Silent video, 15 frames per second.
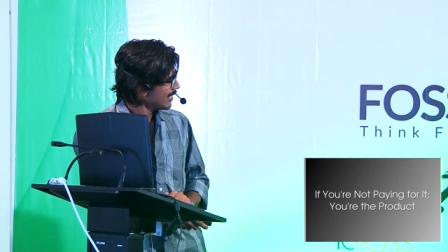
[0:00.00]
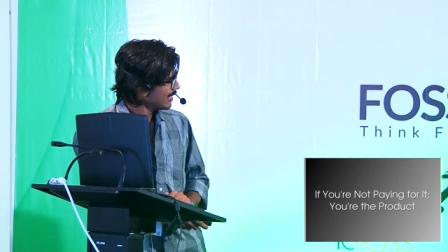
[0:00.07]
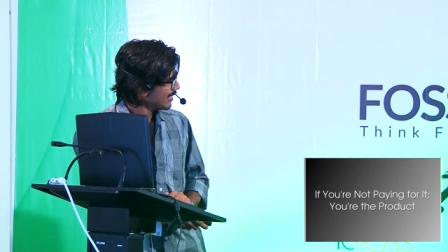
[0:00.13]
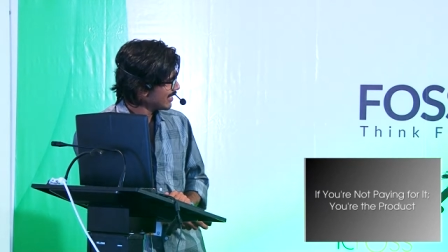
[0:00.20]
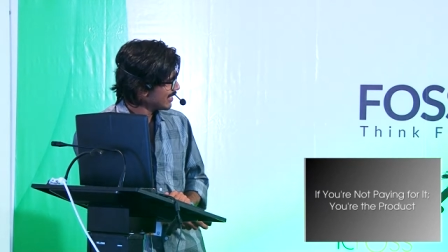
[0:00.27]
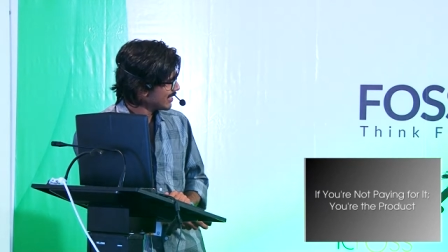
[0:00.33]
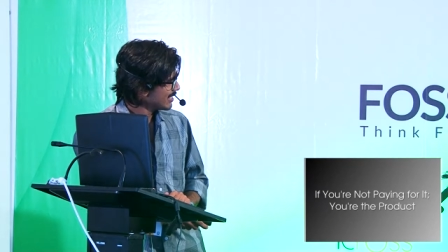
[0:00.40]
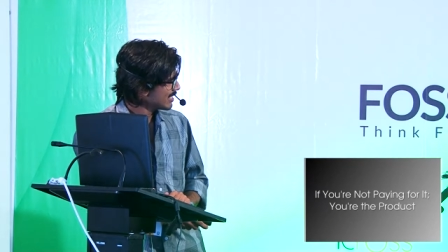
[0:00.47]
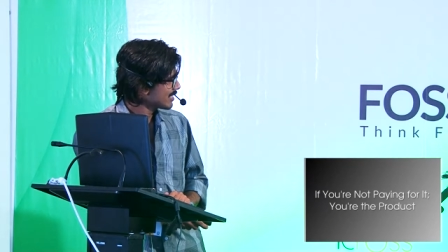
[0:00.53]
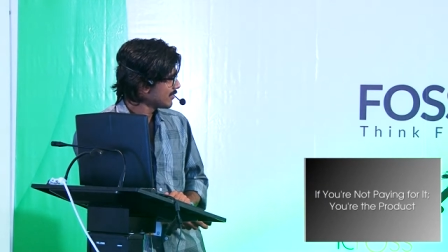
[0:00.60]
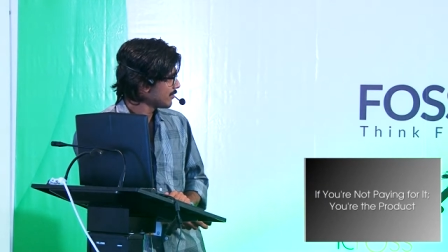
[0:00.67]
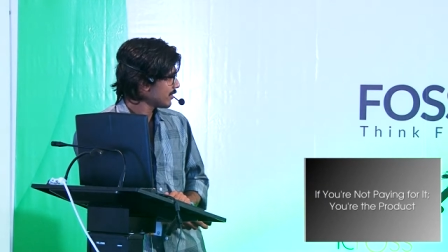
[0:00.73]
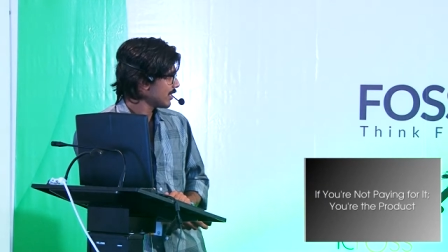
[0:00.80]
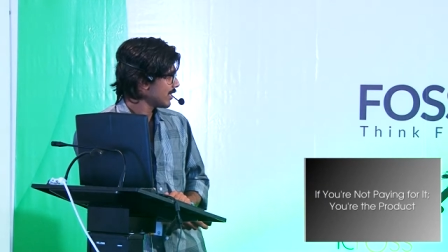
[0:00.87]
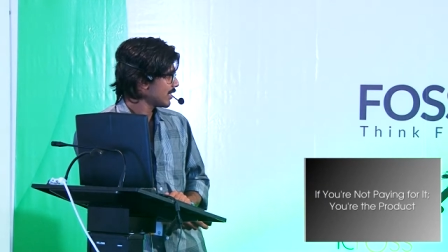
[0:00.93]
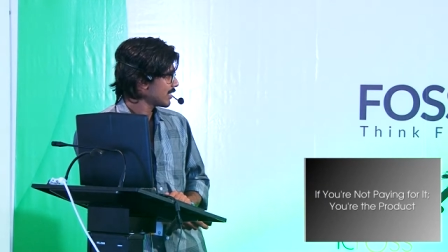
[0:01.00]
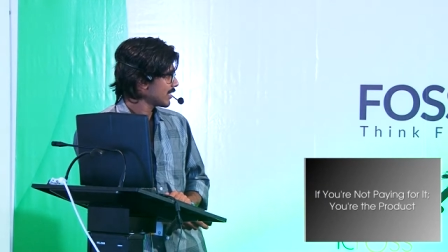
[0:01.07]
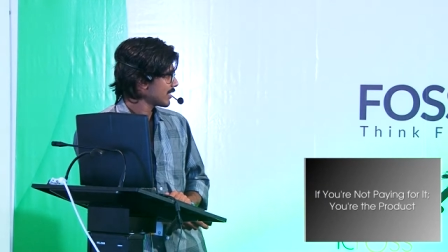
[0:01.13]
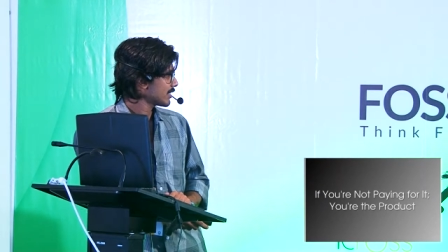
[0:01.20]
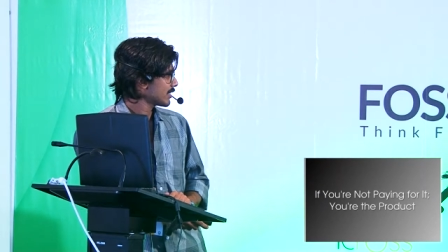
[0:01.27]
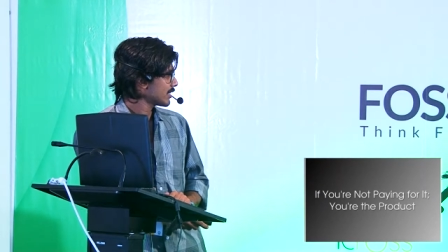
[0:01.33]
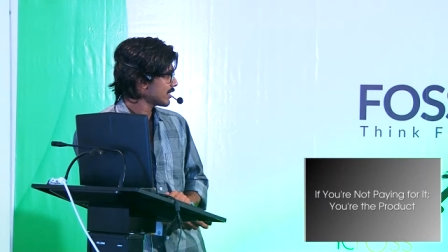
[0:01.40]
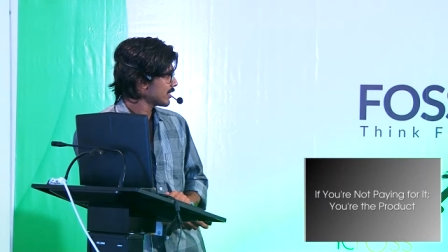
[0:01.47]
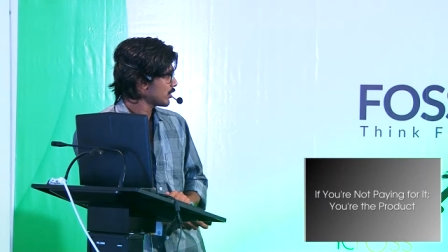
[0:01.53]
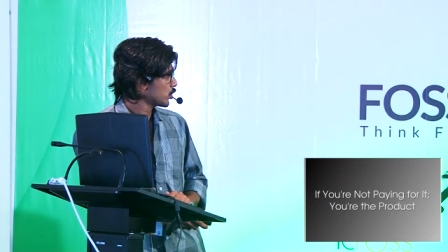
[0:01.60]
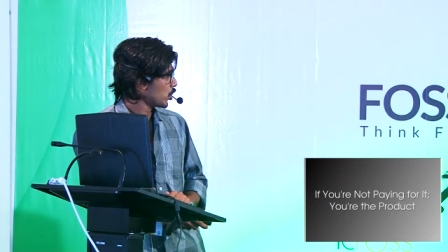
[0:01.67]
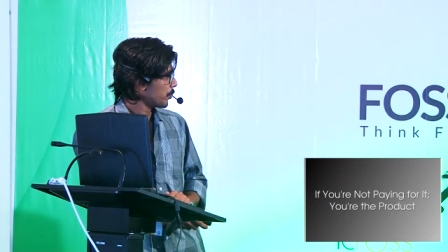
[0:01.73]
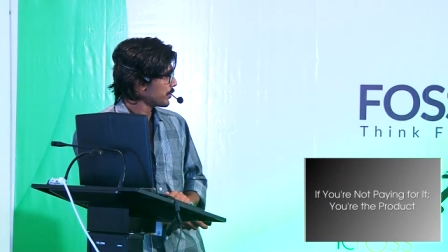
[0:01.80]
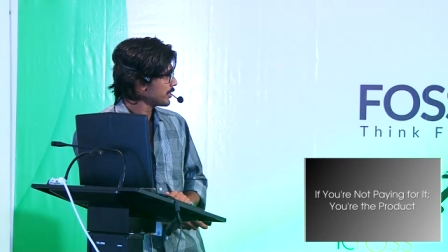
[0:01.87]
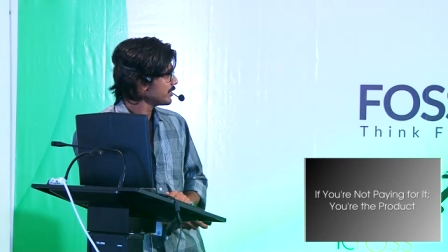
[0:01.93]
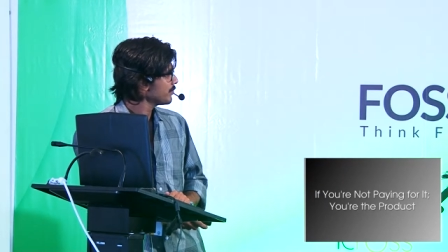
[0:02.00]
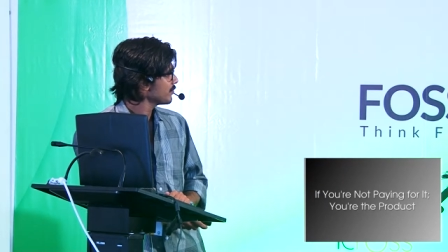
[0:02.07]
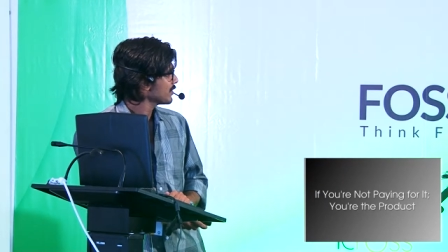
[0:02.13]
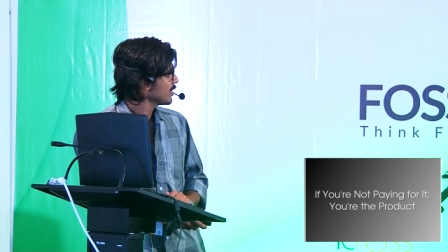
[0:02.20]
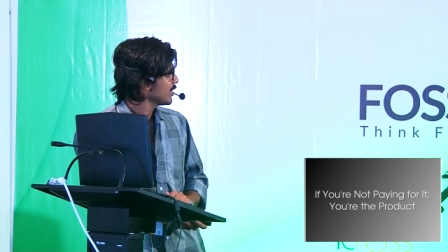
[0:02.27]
uh, is uh, another topic.